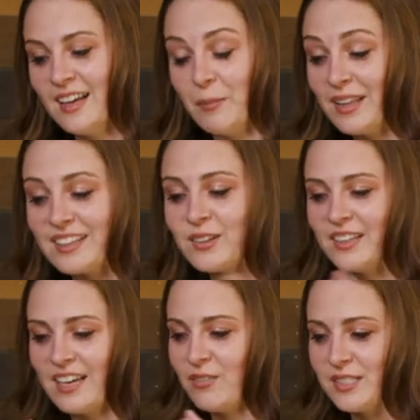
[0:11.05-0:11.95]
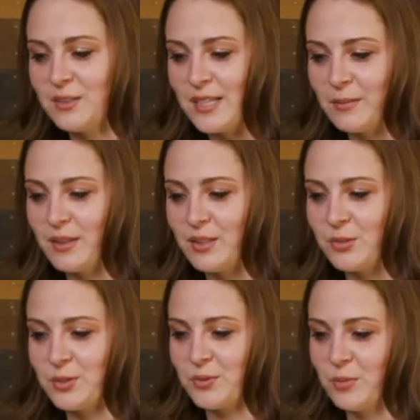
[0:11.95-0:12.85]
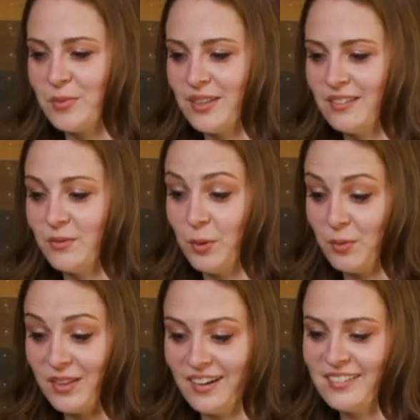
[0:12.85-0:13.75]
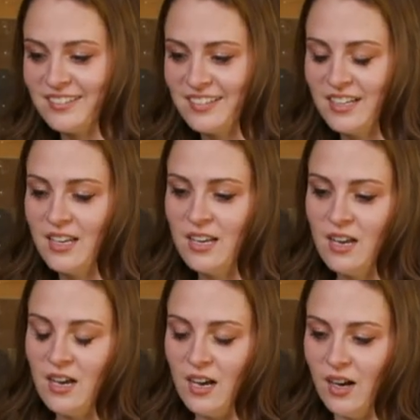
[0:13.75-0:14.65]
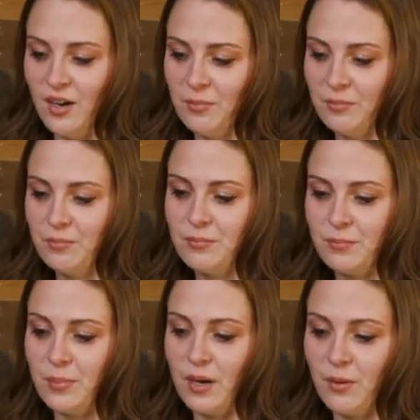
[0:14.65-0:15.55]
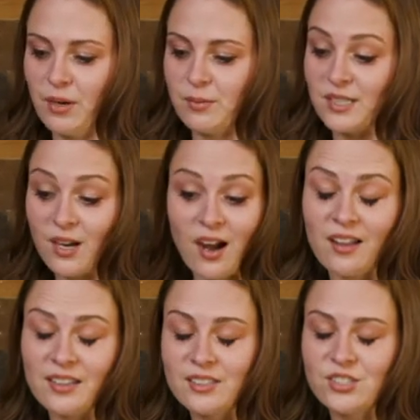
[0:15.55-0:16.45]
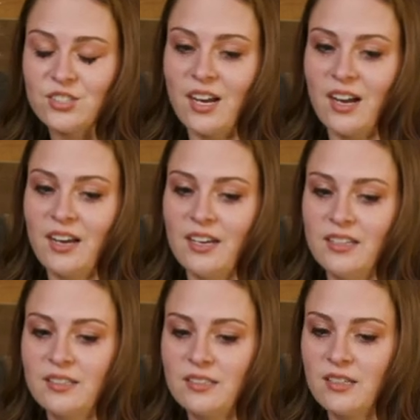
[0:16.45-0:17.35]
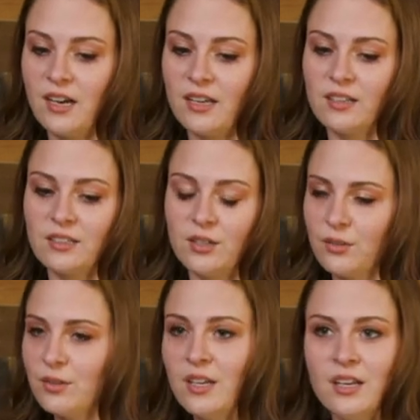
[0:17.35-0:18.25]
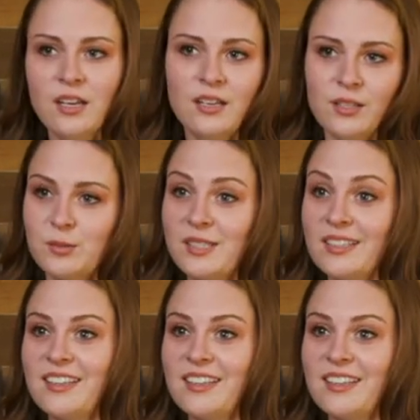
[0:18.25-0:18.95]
mean, like literally every single time that the doors were open, we were there. But when I was in college, I kind of, you know, you see